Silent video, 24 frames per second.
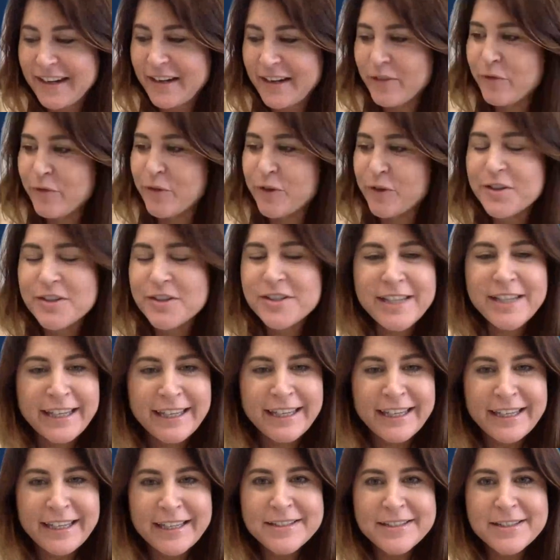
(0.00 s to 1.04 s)
there for a
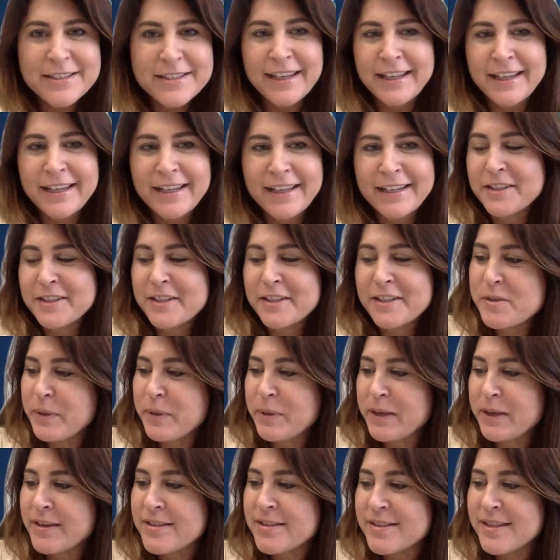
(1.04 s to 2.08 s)
second, Anders,
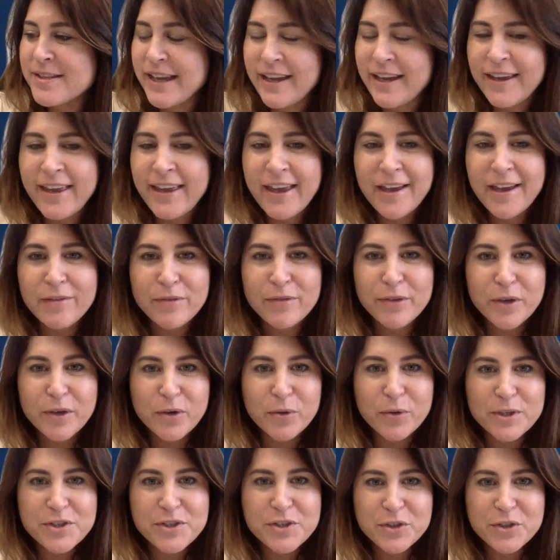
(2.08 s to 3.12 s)
because I have a
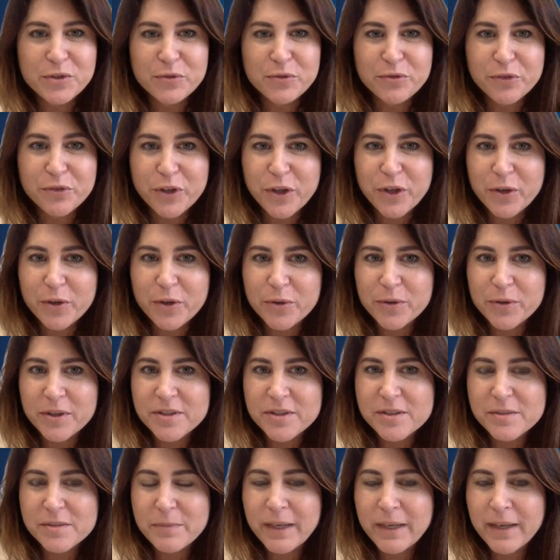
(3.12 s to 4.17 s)
question for you,
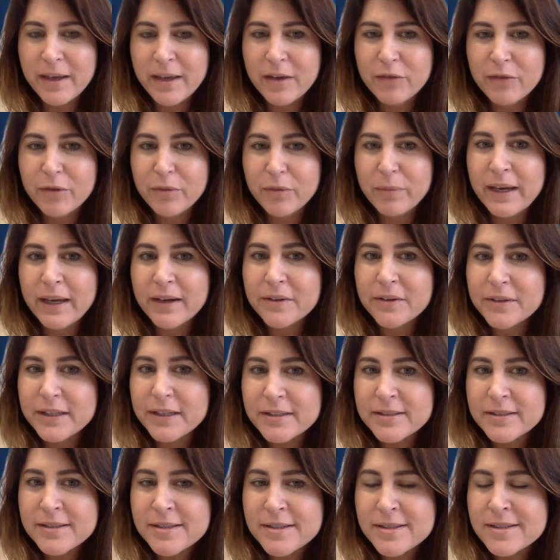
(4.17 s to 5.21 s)
because many of our
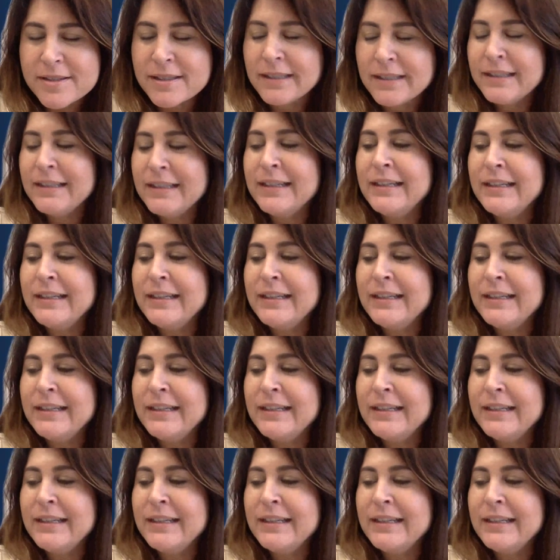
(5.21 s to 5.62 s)
parents